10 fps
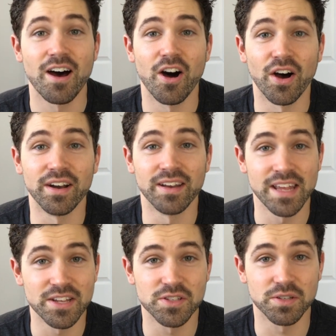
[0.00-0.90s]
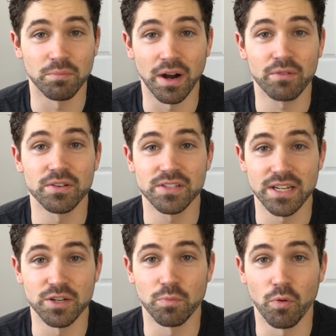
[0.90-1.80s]
on his breakfast
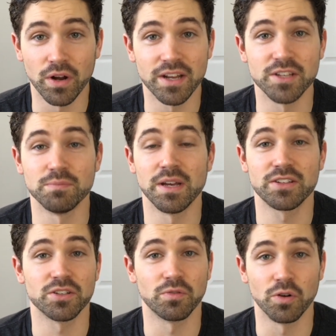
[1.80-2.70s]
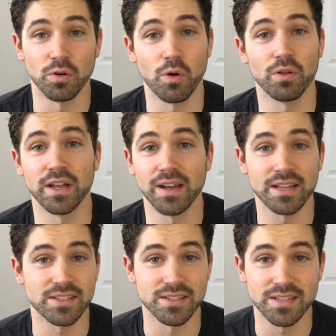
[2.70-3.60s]
each morning, his mix of granola,
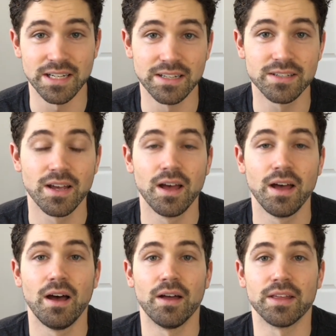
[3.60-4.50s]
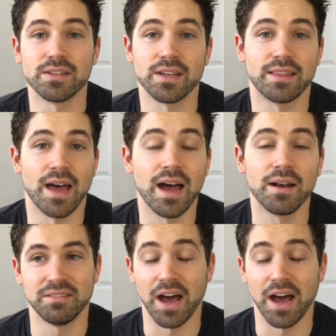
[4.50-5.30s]
nuts and seeds, things like that.